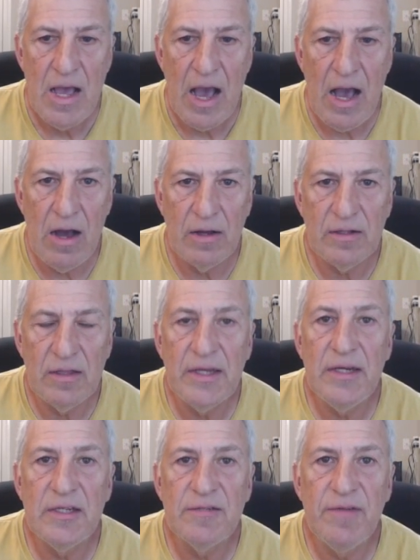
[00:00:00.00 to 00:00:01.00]
I'll
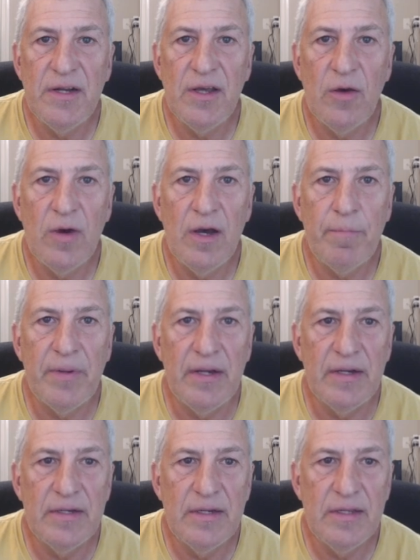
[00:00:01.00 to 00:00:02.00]
clean this video up
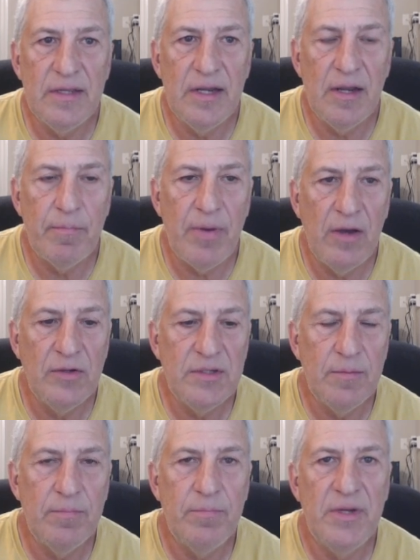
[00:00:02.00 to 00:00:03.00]
and get it
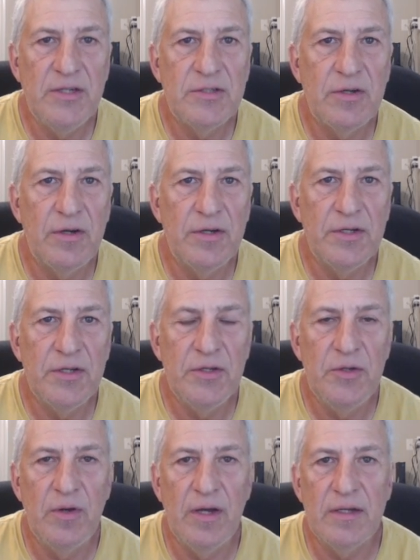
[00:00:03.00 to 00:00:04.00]
posted. And be sure
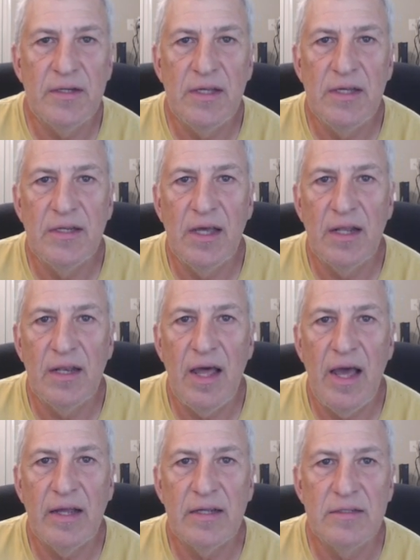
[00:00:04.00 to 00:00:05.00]
to hit that
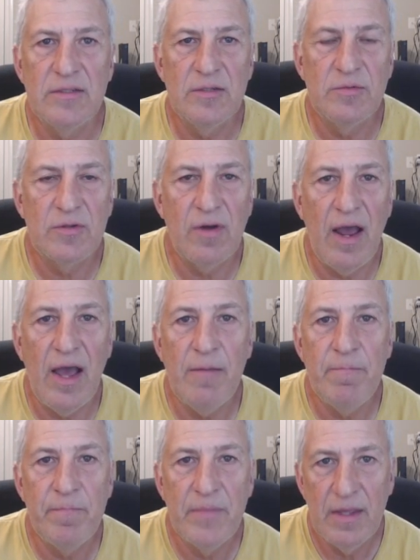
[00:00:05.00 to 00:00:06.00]
like and
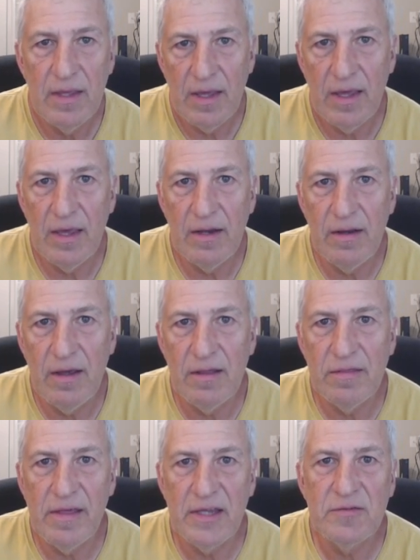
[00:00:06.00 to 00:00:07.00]
subscribe. And
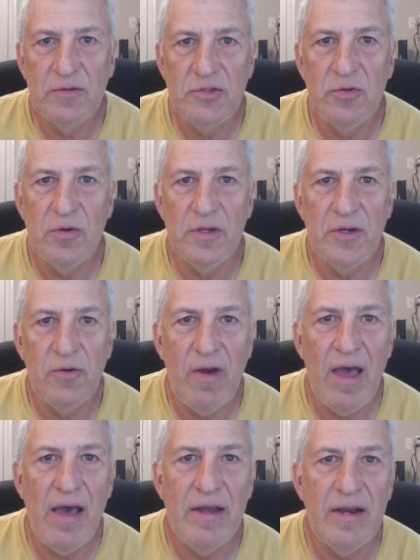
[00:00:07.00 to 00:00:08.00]
thanks for joining the
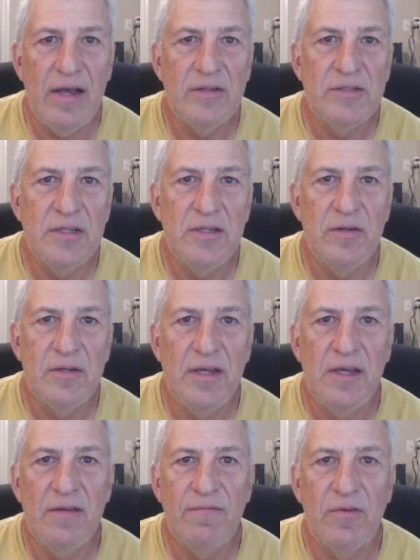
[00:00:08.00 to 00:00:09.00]
ride. And I'll see you
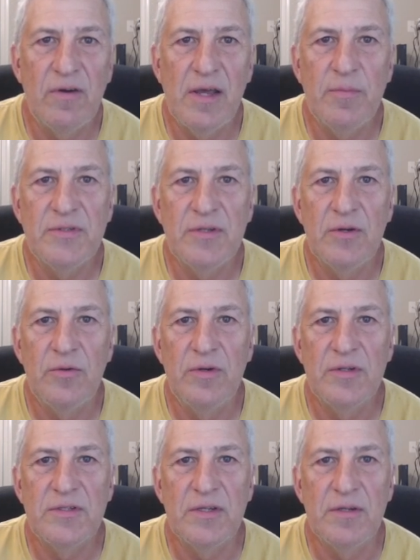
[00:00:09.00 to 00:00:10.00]
again for an episode
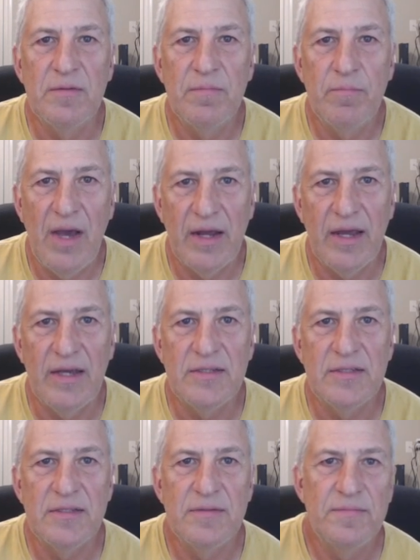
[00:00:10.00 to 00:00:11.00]
real soon. Bye, guys.